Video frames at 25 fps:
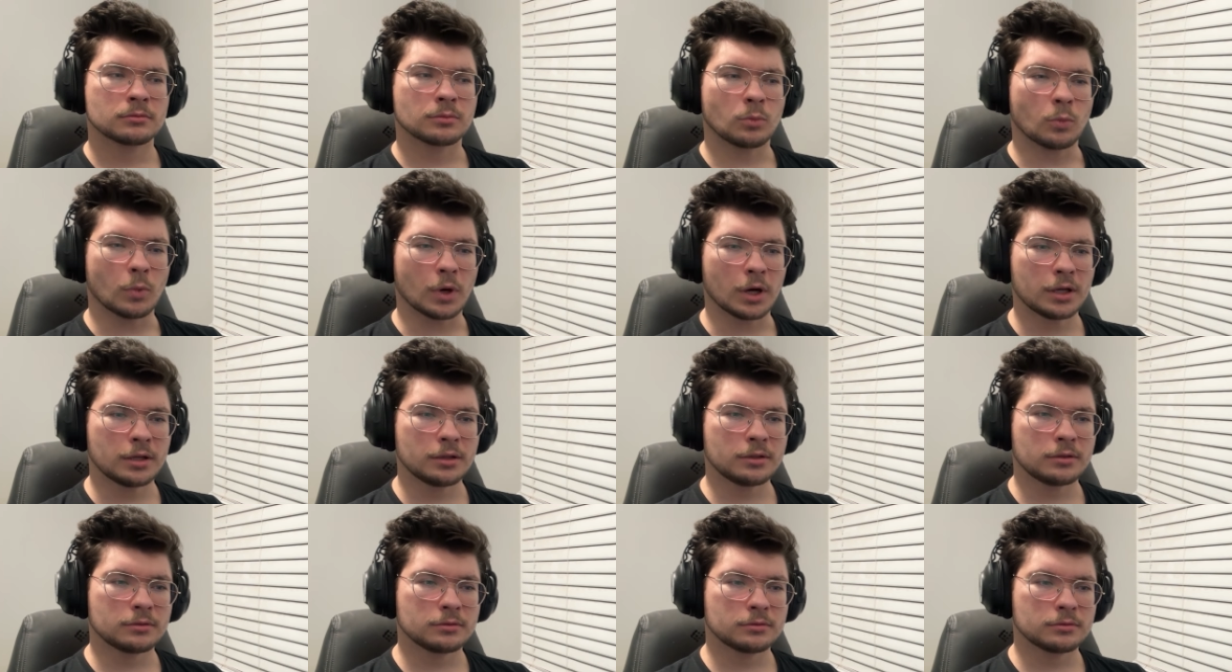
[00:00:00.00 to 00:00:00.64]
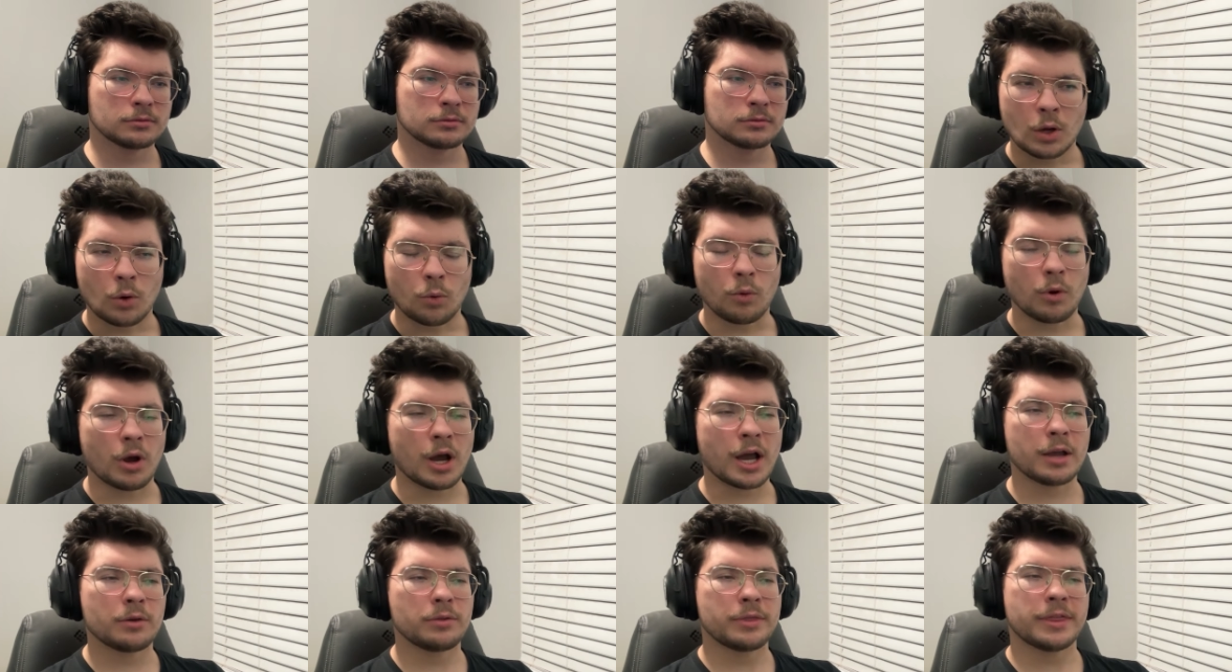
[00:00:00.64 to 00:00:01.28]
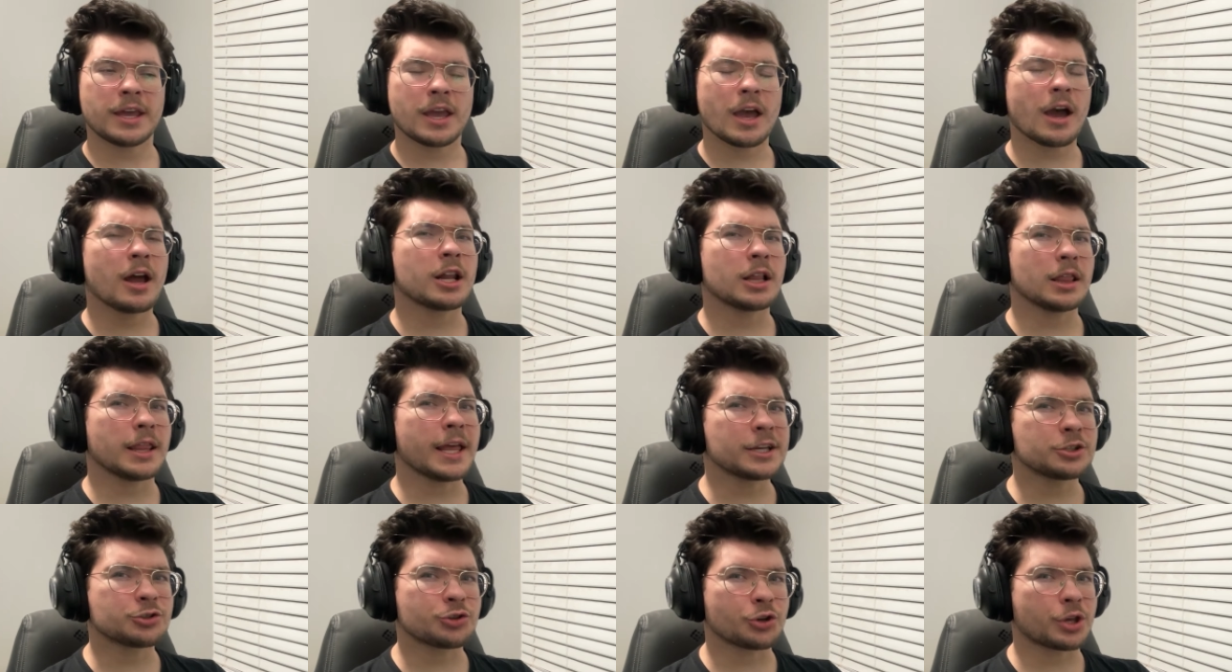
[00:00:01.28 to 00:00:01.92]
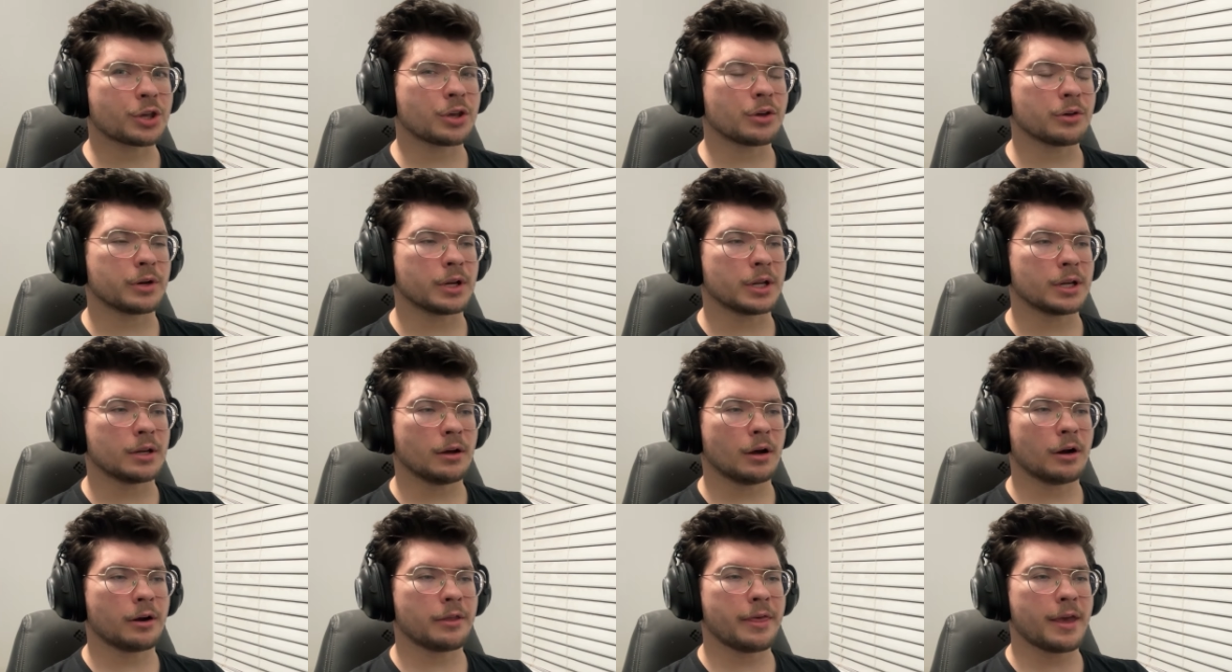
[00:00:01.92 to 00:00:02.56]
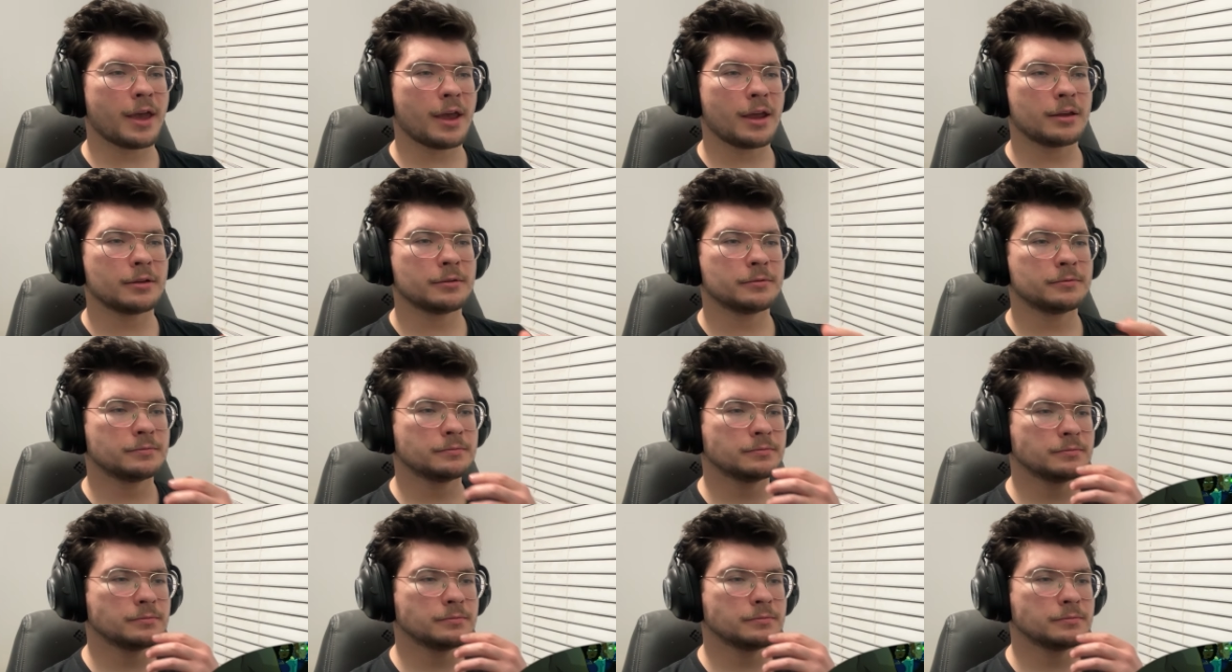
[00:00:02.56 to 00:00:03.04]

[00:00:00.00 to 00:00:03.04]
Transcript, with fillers: What? Well, they got electrocuted. Are they...